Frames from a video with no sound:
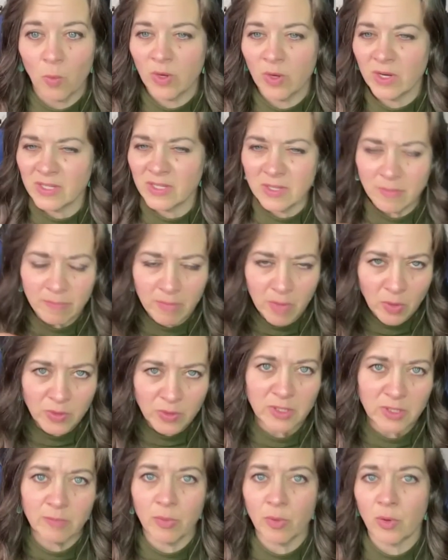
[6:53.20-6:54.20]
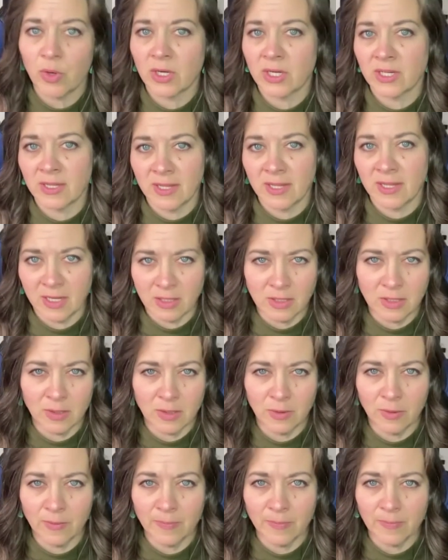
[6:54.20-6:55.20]
What is the most important thing
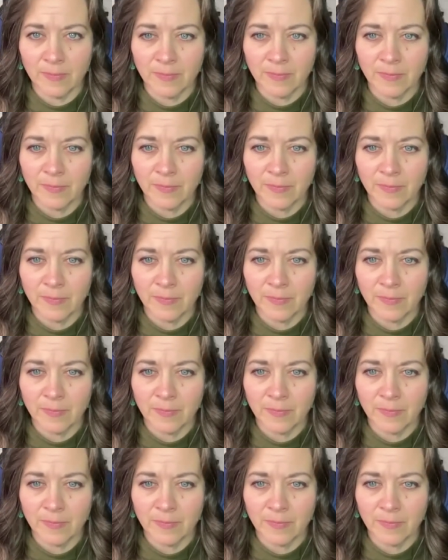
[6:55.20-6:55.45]
to you?